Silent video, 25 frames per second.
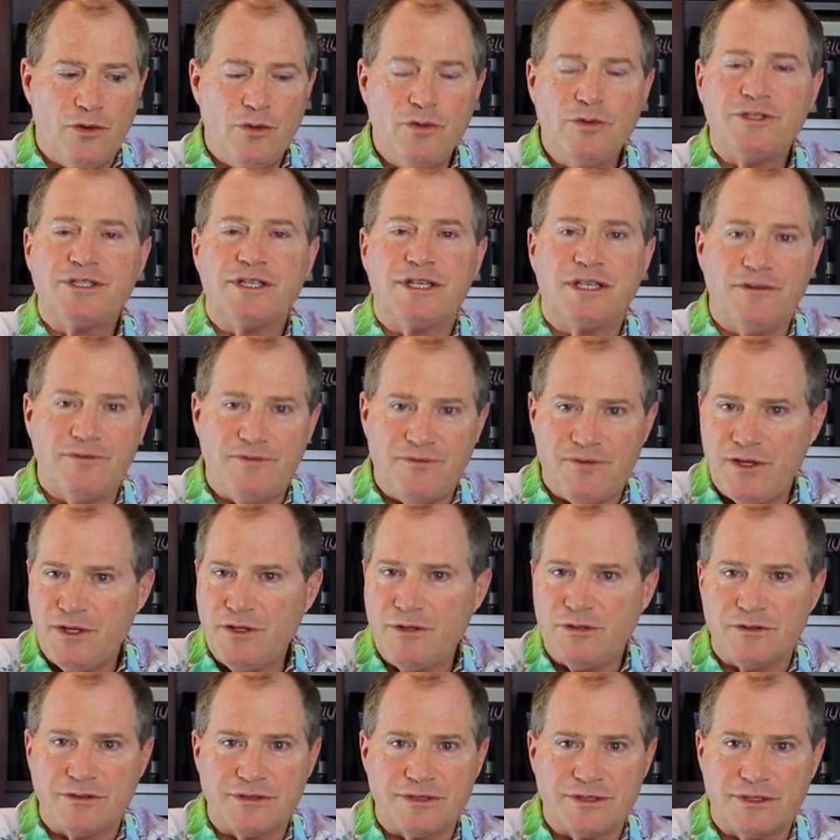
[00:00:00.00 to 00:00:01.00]
Who's
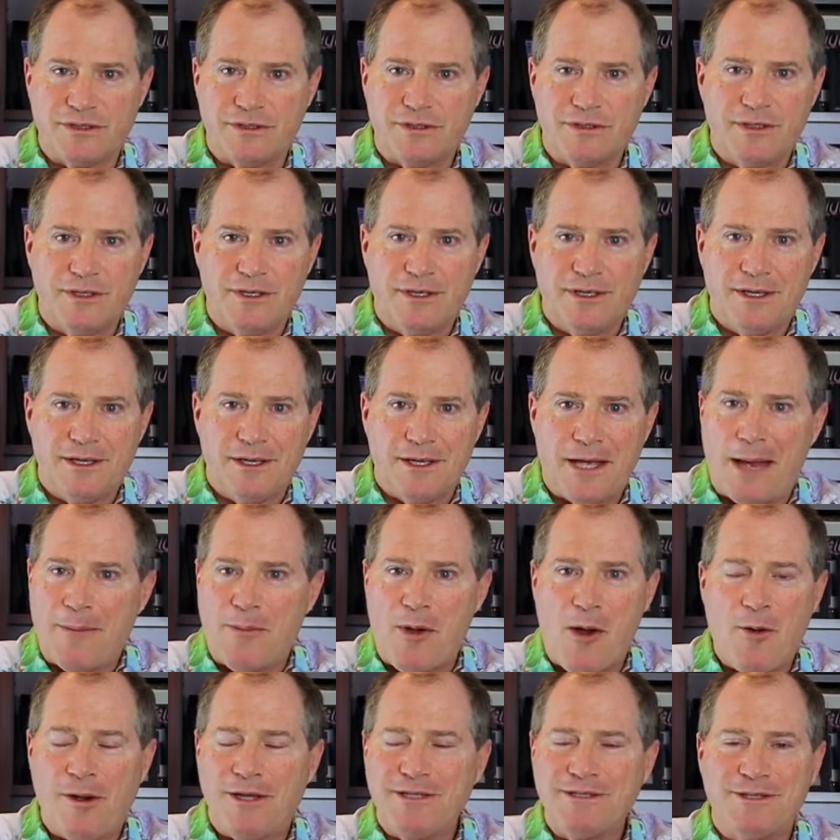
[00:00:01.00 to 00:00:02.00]
confused?
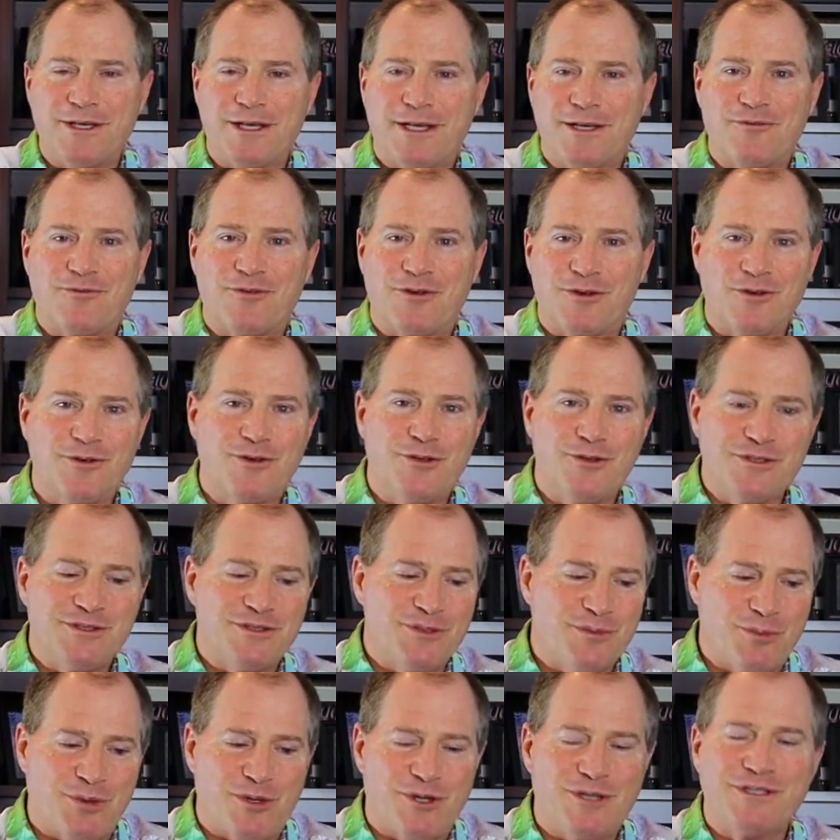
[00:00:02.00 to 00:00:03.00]
I'm always looking for who's
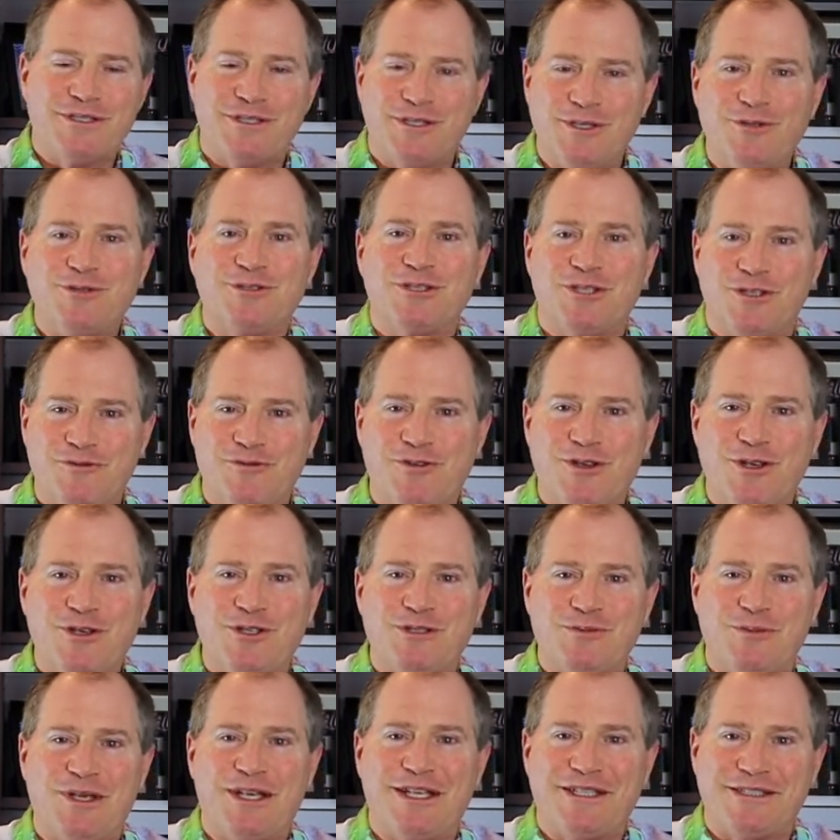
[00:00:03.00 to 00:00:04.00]
the person who's
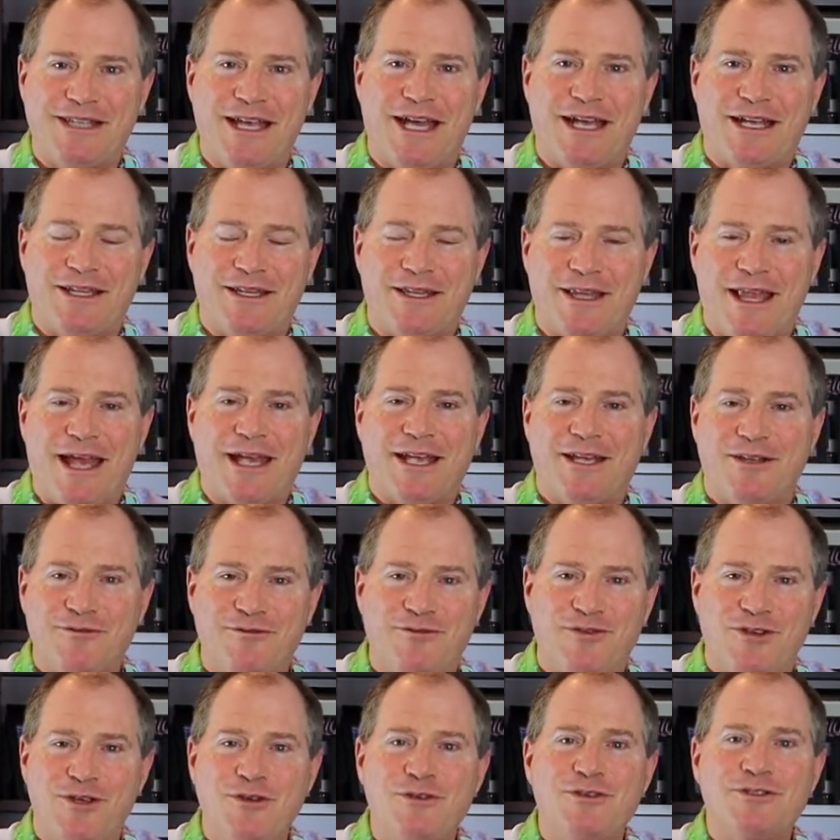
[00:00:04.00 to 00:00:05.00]
confused, because that
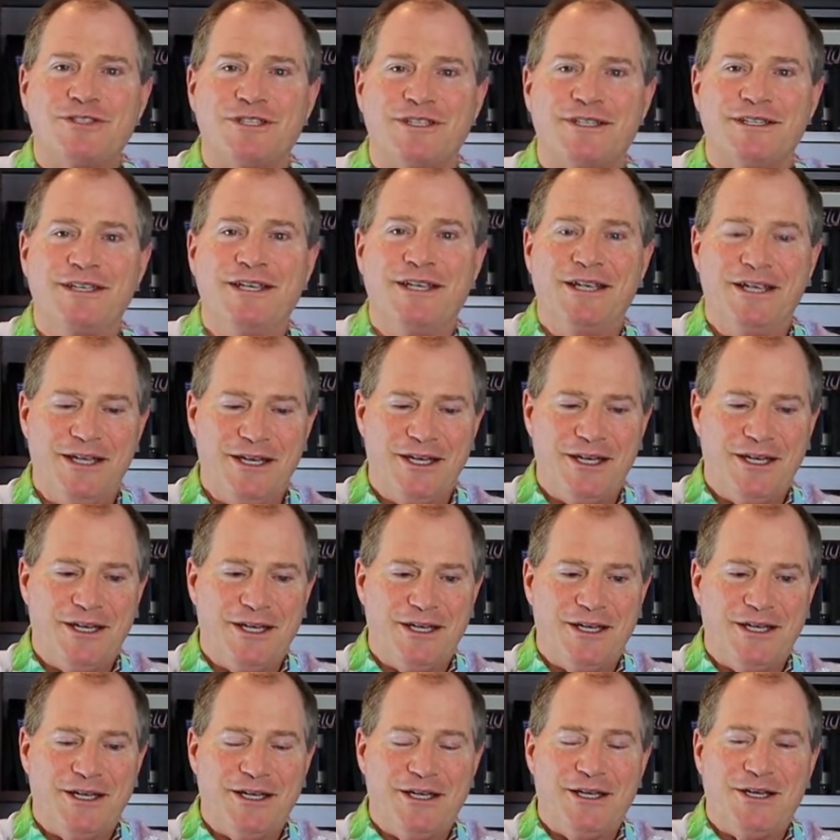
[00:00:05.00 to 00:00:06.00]
confusion
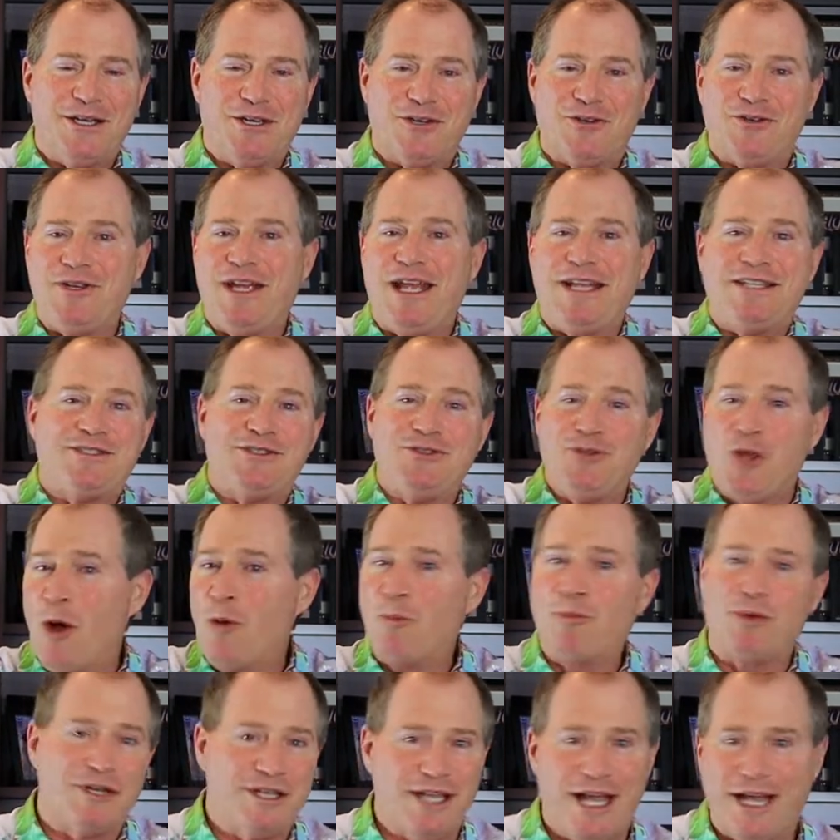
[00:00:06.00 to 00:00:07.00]
creates no
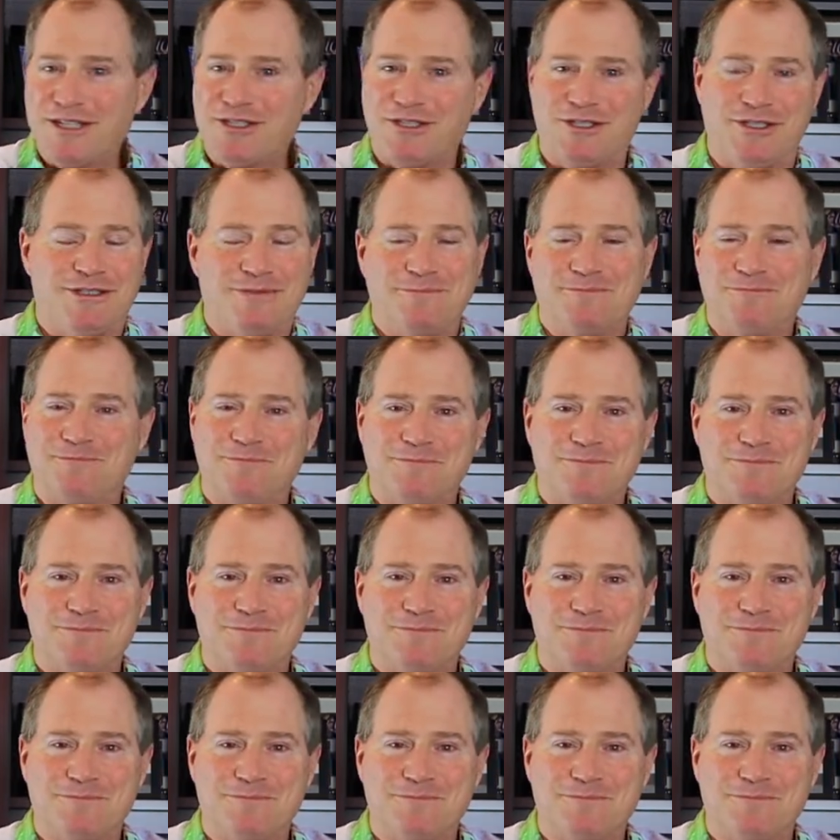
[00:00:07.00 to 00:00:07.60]
production.